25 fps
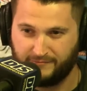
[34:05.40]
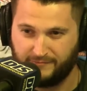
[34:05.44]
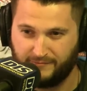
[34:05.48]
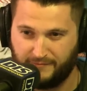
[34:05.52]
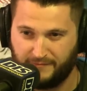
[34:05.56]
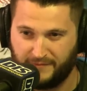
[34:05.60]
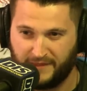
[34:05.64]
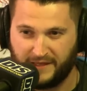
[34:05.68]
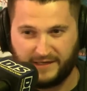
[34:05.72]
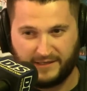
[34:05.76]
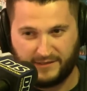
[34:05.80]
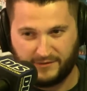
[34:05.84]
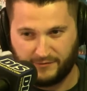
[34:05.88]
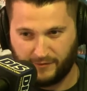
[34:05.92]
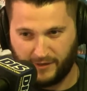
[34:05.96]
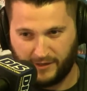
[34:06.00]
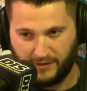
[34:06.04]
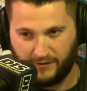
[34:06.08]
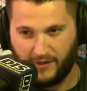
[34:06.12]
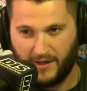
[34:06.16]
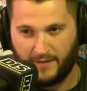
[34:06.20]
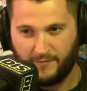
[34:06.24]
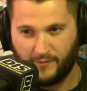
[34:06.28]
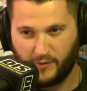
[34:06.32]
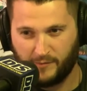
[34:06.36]
they need to
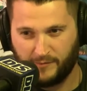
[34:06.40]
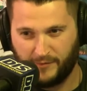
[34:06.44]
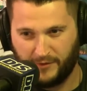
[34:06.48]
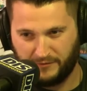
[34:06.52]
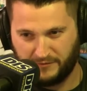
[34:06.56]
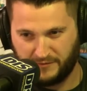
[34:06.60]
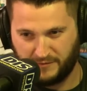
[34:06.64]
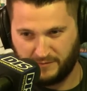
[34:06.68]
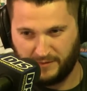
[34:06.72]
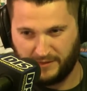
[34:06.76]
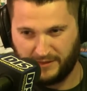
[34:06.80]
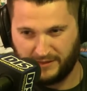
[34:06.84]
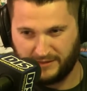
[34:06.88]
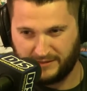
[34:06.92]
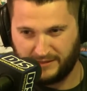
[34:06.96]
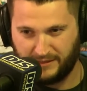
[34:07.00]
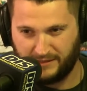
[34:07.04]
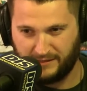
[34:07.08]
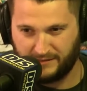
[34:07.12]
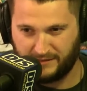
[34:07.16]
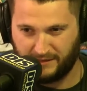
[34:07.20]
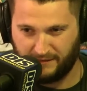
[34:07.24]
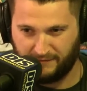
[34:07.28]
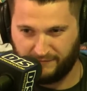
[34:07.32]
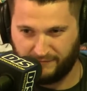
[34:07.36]
run a lot more boats because
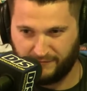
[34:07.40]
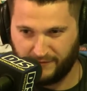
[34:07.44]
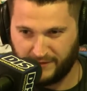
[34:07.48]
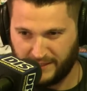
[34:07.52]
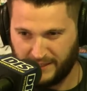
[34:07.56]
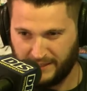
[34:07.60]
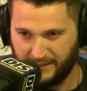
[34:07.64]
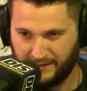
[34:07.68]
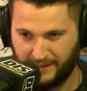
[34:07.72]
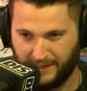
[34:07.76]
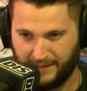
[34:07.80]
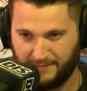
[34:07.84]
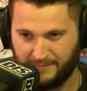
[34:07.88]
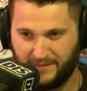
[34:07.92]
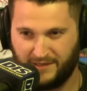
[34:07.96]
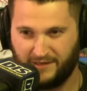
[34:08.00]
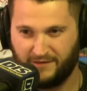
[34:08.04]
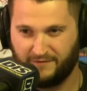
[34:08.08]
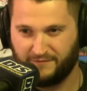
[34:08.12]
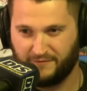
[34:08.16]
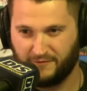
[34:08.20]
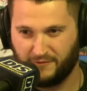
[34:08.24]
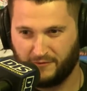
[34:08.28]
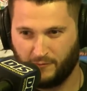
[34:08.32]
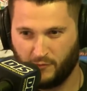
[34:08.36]
it is a freaking
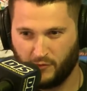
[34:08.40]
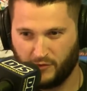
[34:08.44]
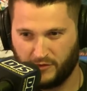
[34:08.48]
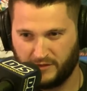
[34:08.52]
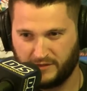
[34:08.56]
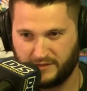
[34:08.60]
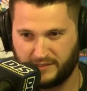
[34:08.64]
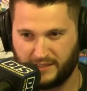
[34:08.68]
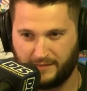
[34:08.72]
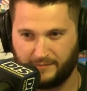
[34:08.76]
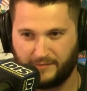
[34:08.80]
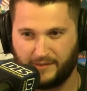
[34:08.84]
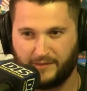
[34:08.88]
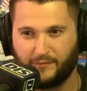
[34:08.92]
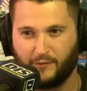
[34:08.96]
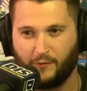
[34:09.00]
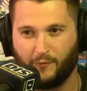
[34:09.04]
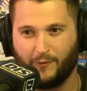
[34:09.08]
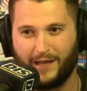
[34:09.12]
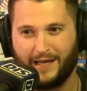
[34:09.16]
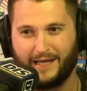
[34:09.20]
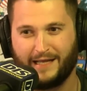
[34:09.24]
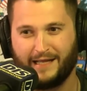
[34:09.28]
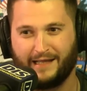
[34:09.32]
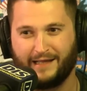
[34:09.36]
nightmare if there are more than 10
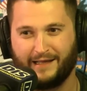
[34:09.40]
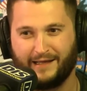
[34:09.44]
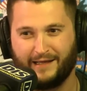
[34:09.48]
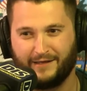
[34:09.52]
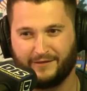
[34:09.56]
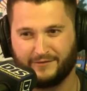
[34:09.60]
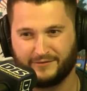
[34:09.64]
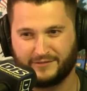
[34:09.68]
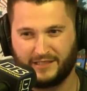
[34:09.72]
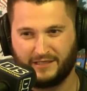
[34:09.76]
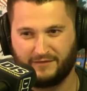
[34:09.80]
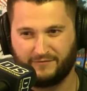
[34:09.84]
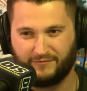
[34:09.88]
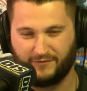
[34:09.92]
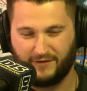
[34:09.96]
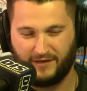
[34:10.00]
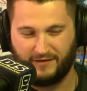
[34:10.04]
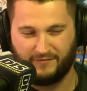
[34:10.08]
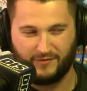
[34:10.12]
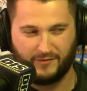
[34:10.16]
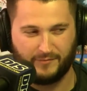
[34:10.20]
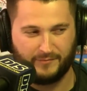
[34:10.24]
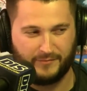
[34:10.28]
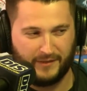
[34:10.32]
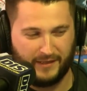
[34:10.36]
people waiting. It'll take
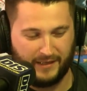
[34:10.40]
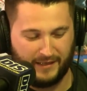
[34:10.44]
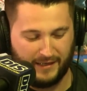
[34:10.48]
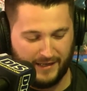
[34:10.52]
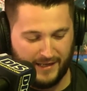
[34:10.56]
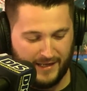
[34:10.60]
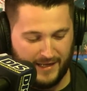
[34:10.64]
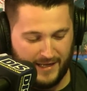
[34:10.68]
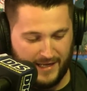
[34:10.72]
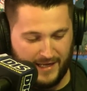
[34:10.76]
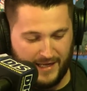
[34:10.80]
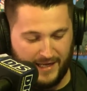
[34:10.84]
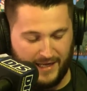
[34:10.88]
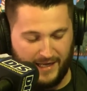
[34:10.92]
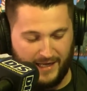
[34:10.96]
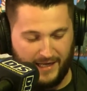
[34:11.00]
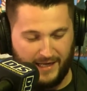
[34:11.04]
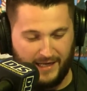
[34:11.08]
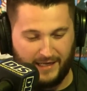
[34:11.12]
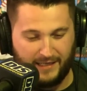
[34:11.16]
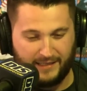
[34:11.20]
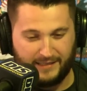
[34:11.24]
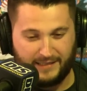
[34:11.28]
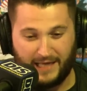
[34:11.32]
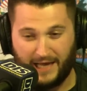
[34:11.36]
forever. But
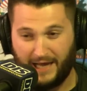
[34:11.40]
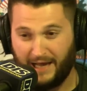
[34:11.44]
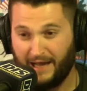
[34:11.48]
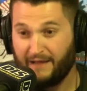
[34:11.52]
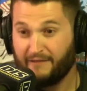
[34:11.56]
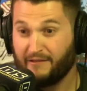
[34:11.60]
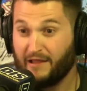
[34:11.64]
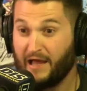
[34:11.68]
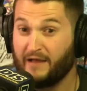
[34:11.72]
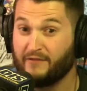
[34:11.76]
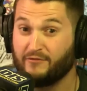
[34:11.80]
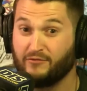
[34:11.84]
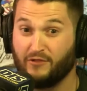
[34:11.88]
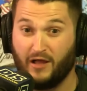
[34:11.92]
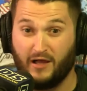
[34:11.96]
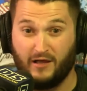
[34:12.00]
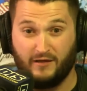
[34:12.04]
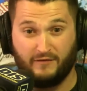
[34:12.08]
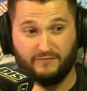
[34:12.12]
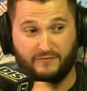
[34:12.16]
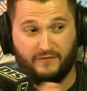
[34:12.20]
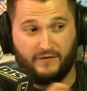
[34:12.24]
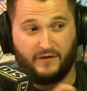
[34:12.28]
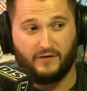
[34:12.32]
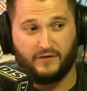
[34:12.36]
yeah, I
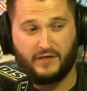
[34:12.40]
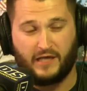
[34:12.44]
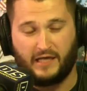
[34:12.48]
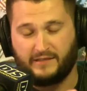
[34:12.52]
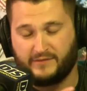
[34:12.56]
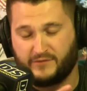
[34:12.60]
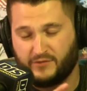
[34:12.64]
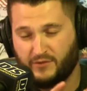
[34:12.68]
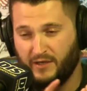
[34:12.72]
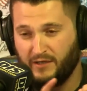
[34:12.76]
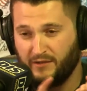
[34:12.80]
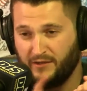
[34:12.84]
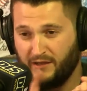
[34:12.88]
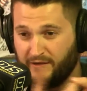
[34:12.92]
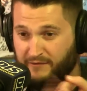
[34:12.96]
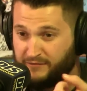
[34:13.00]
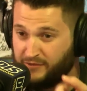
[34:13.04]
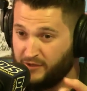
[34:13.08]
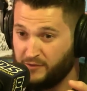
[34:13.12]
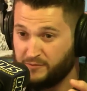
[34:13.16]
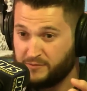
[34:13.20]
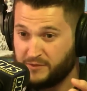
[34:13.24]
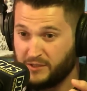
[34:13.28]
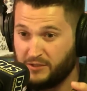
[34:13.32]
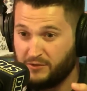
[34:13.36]
love
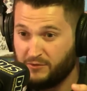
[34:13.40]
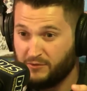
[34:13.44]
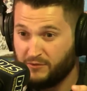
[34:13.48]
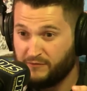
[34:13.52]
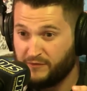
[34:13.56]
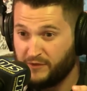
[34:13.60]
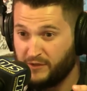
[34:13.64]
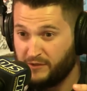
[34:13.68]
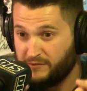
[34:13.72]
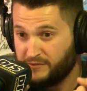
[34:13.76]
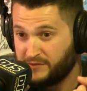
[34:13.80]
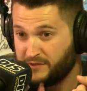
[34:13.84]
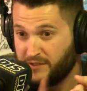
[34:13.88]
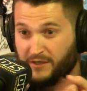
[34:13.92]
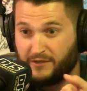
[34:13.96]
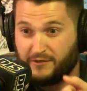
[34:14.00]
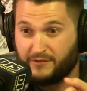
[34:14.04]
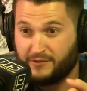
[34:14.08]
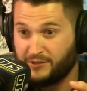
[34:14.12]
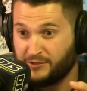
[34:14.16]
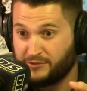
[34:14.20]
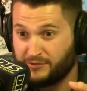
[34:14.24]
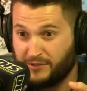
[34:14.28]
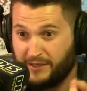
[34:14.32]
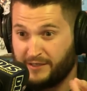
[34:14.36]
Hoop-Dee-Doo Review. It's all
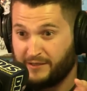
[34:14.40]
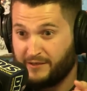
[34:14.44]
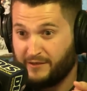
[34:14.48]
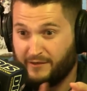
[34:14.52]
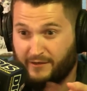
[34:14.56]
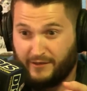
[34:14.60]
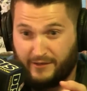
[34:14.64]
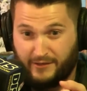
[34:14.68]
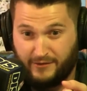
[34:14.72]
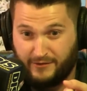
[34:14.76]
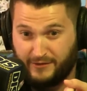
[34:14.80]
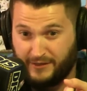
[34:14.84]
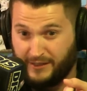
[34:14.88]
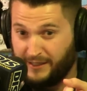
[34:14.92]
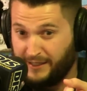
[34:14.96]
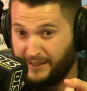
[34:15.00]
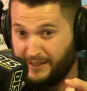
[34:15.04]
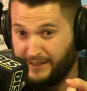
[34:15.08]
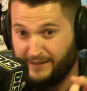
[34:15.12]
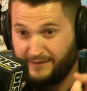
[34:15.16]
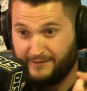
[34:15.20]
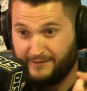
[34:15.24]
you can drink, all you can eat.